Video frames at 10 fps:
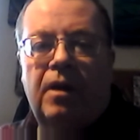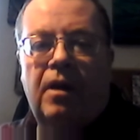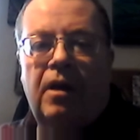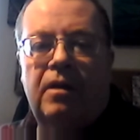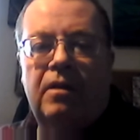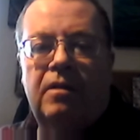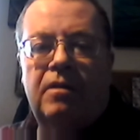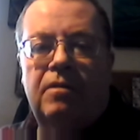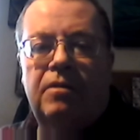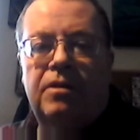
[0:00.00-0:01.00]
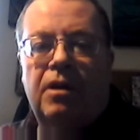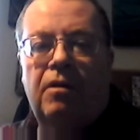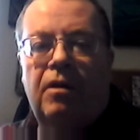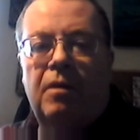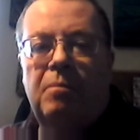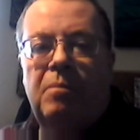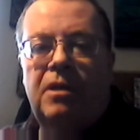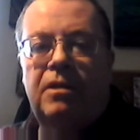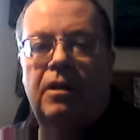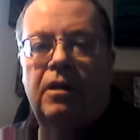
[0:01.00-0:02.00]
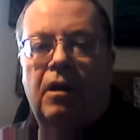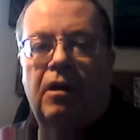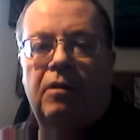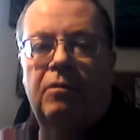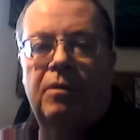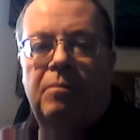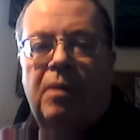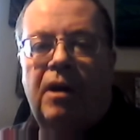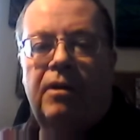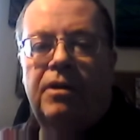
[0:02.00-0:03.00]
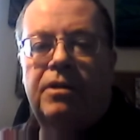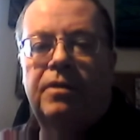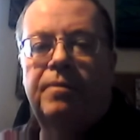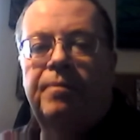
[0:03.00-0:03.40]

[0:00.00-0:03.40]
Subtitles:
And there is currently a meeting going on in Paris,